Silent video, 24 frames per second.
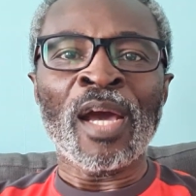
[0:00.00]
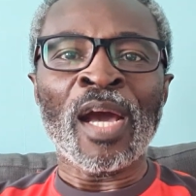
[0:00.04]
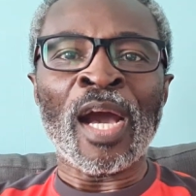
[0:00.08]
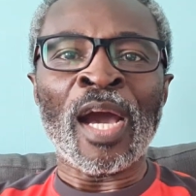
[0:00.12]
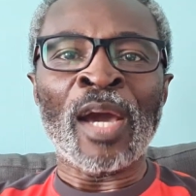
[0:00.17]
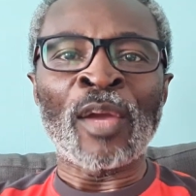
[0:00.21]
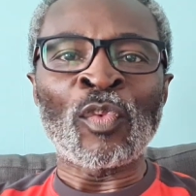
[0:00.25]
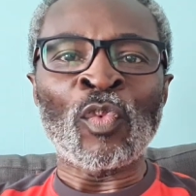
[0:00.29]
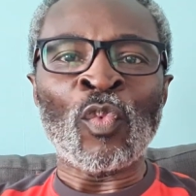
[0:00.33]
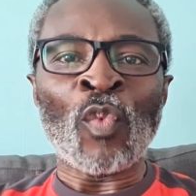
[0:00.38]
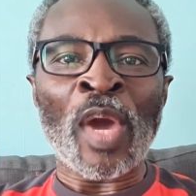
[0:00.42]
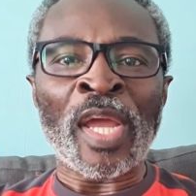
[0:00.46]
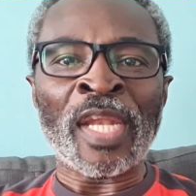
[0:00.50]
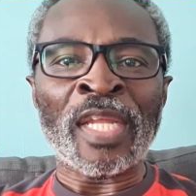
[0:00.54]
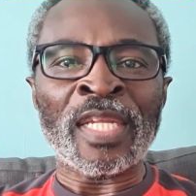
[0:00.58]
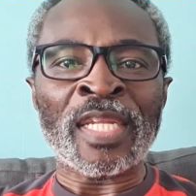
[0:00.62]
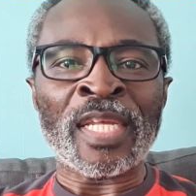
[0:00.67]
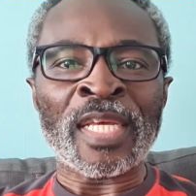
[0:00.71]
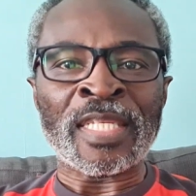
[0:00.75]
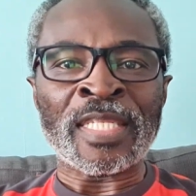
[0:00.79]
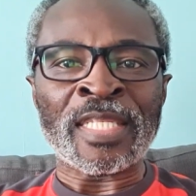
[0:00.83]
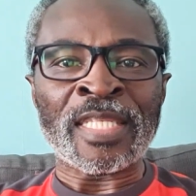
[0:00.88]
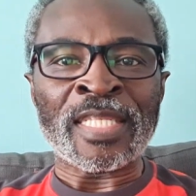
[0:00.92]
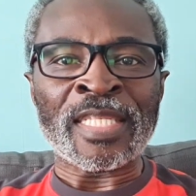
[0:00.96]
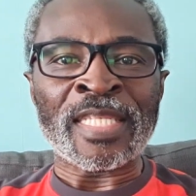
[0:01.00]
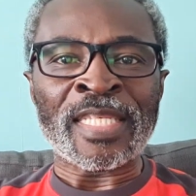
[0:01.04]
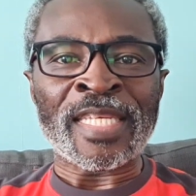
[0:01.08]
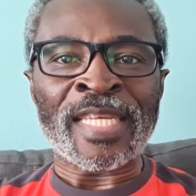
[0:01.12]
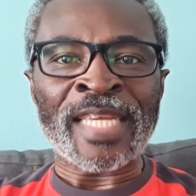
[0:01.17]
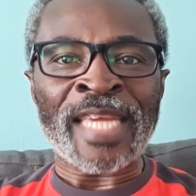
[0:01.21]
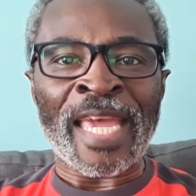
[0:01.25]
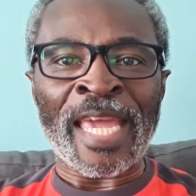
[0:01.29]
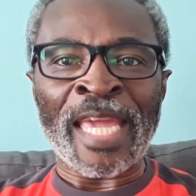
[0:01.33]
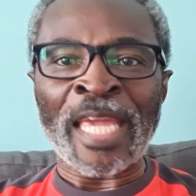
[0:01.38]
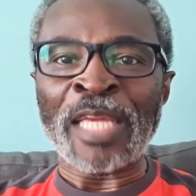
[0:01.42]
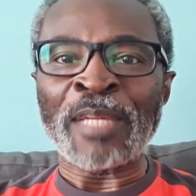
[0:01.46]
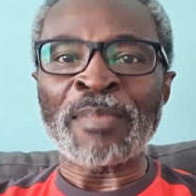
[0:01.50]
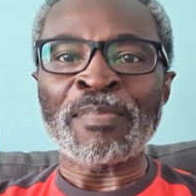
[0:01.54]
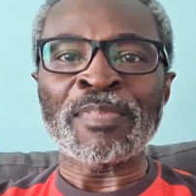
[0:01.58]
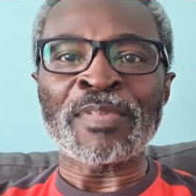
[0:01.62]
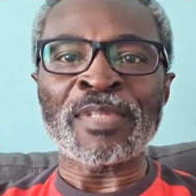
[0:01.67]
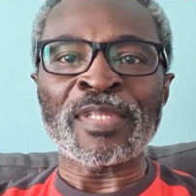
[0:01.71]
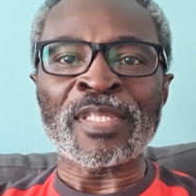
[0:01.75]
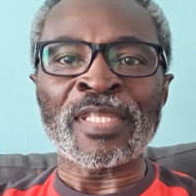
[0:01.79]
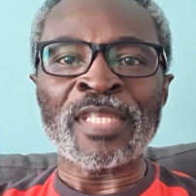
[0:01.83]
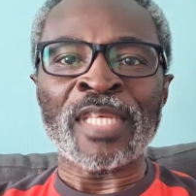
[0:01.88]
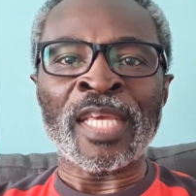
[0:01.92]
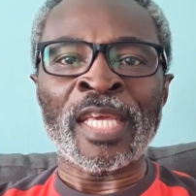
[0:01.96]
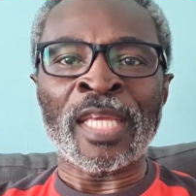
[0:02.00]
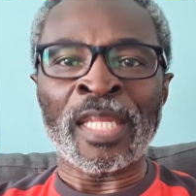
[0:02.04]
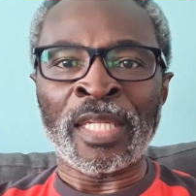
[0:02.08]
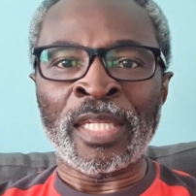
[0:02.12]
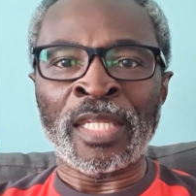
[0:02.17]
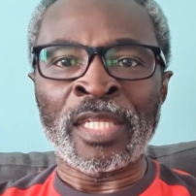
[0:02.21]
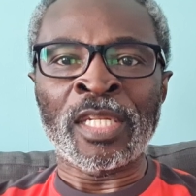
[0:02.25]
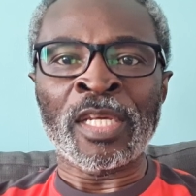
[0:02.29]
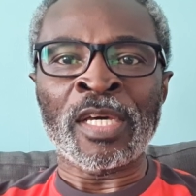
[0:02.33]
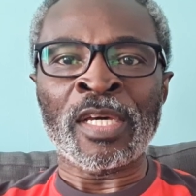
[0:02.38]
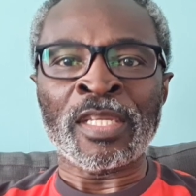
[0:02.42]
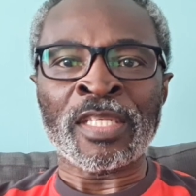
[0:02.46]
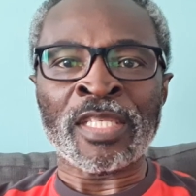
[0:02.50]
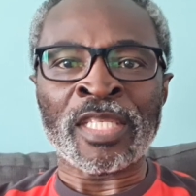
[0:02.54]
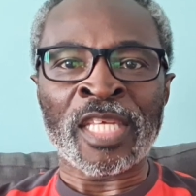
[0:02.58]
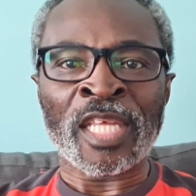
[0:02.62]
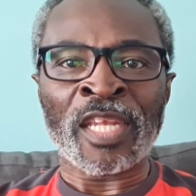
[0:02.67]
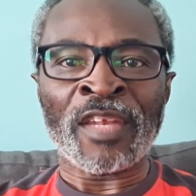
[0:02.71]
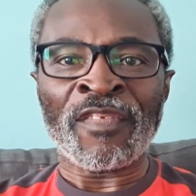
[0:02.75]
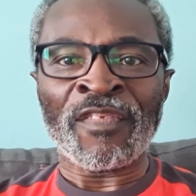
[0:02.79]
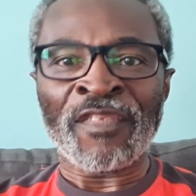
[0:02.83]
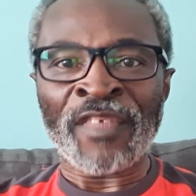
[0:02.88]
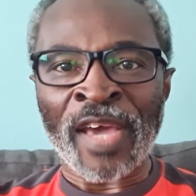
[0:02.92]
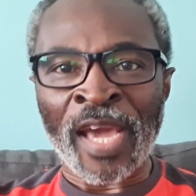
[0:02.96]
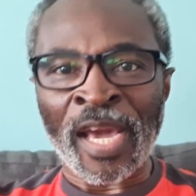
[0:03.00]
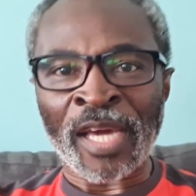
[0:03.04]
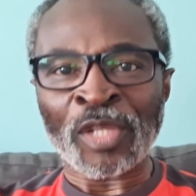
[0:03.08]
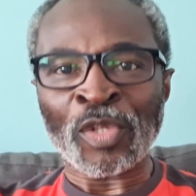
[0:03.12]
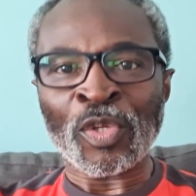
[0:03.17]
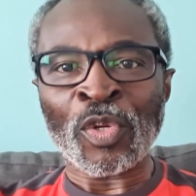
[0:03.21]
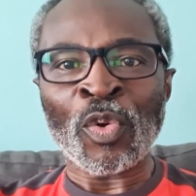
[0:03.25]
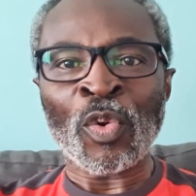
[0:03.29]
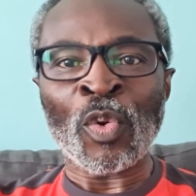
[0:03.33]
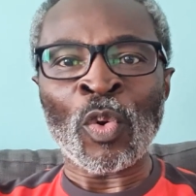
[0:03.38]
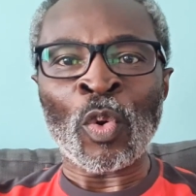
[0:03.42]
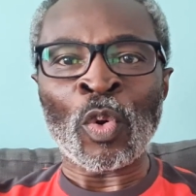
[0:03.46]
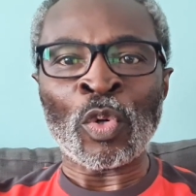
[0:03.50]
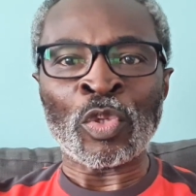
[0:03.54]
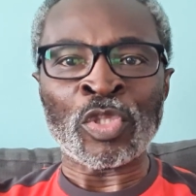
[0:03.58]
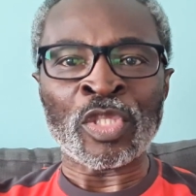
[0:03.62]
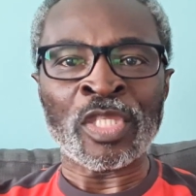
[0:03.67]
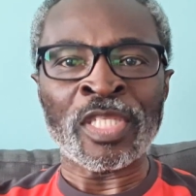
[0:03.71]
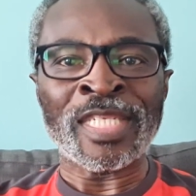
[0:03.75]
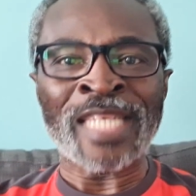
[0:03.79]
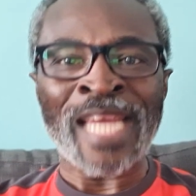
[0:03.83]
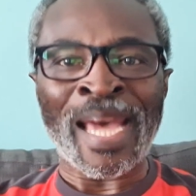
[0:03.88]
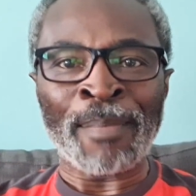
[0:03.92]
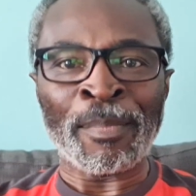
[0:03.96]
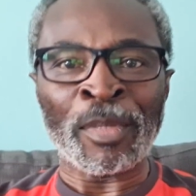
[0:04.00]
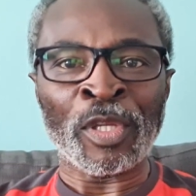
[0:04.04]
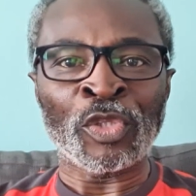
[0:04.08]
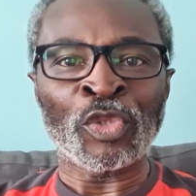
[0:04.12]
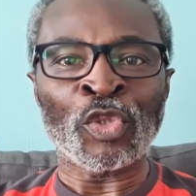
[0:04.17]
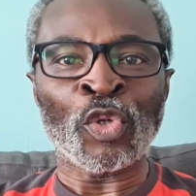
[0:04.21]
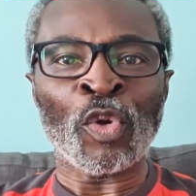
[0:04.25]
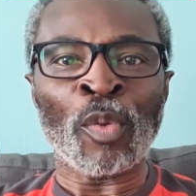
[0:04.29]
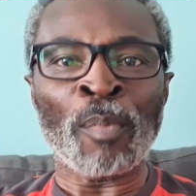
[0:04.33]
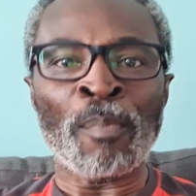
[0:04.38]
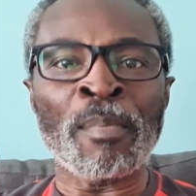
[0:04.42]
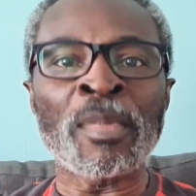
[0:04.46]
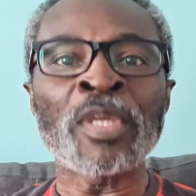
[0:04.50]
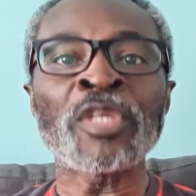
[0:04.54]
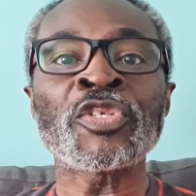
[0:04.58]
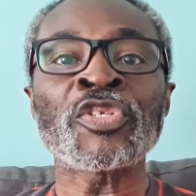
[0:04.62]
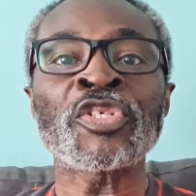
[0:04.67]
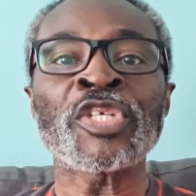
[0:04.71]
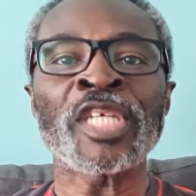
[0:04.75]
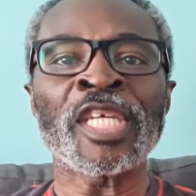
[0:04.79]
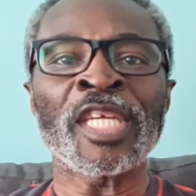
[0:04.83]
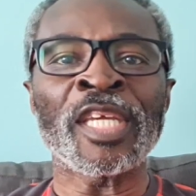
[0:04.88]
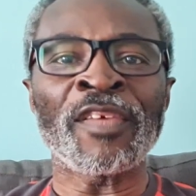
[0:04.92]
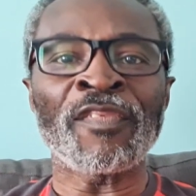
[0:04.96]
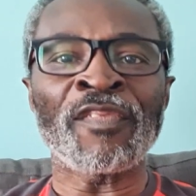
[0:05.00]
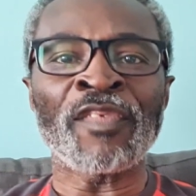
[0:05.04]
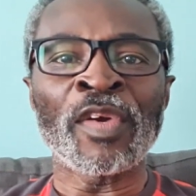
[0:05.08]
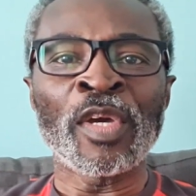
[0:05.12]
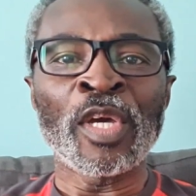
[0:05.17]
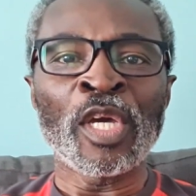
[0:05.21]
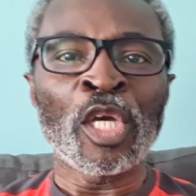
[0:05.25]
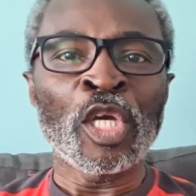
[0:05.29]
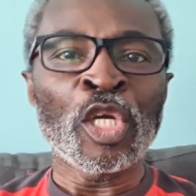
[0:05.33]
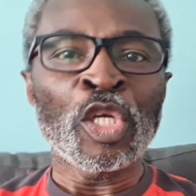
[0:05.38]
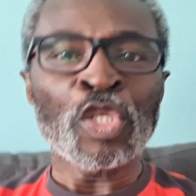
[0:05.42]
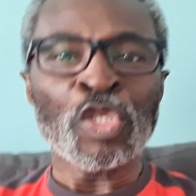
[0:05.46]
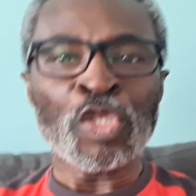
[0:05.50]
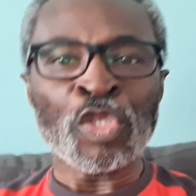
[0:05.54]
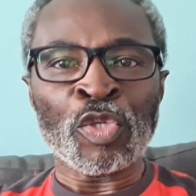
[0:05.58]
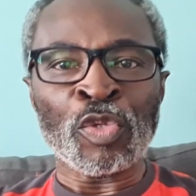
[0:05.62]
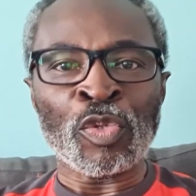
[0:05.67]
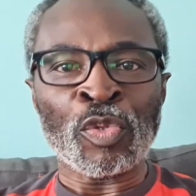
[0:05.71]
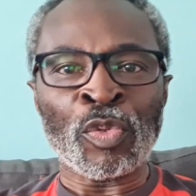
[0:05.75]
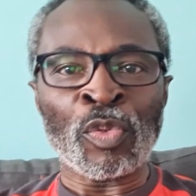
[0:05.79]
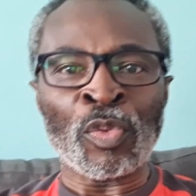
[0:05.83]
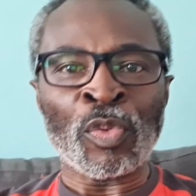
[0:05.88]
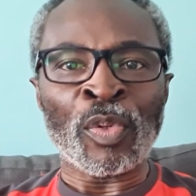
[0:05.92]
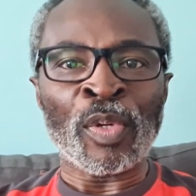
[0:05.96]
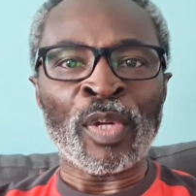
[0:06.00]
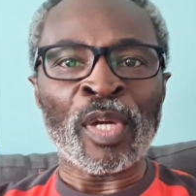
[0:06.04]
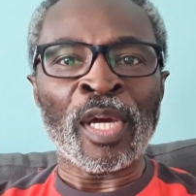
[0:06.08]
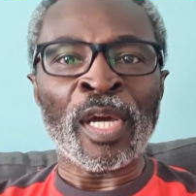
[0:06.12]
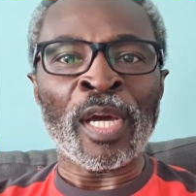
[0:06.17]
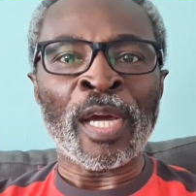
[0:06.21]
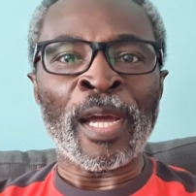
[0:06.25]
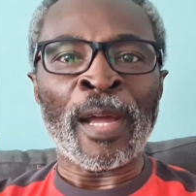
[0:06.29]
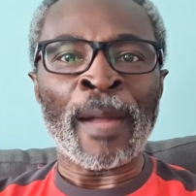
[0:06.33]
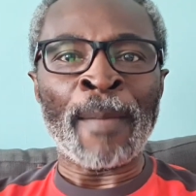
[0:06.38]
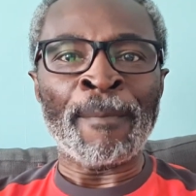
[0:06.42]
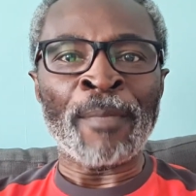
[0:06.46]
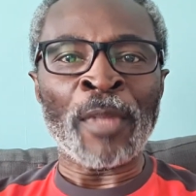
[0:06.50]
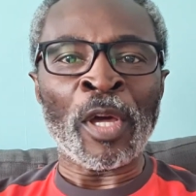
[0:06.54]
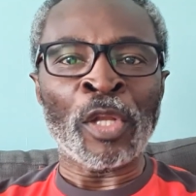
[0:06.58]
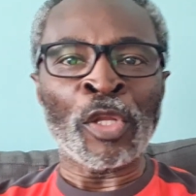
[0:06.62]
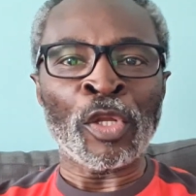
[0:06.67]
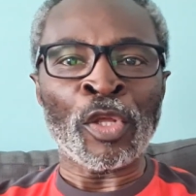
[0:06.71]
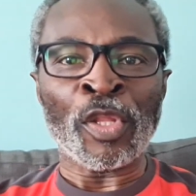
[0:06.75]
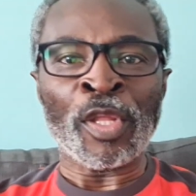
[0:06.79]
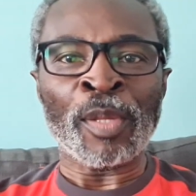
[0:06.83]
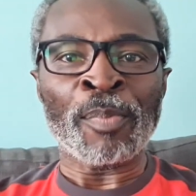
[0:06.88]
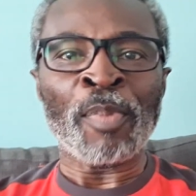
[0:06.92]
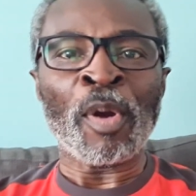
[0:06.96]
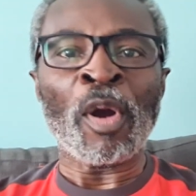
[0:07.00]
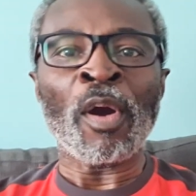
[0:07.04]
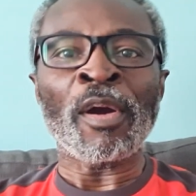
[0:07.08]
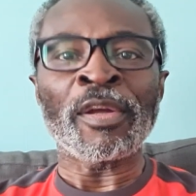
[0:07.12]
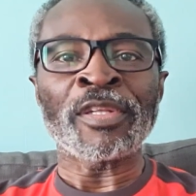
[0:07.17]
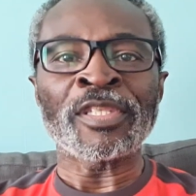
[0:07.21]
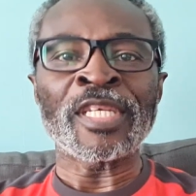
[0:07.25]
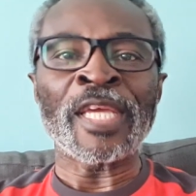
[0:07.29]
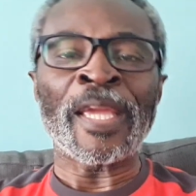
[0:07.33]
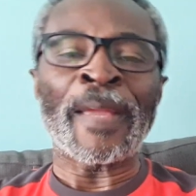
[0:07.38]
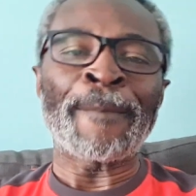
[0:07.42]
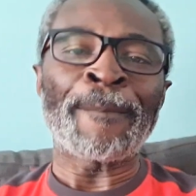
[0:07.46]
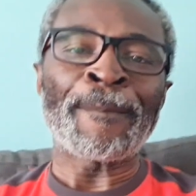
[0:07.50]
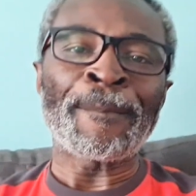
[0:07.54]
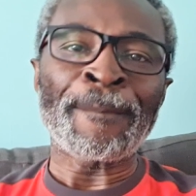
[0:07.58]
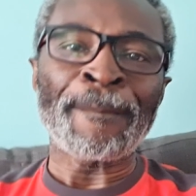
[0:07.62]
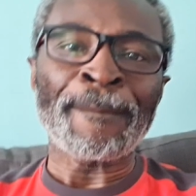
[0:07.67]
And when it escapes, it does in fact cause damage or mischief to another party.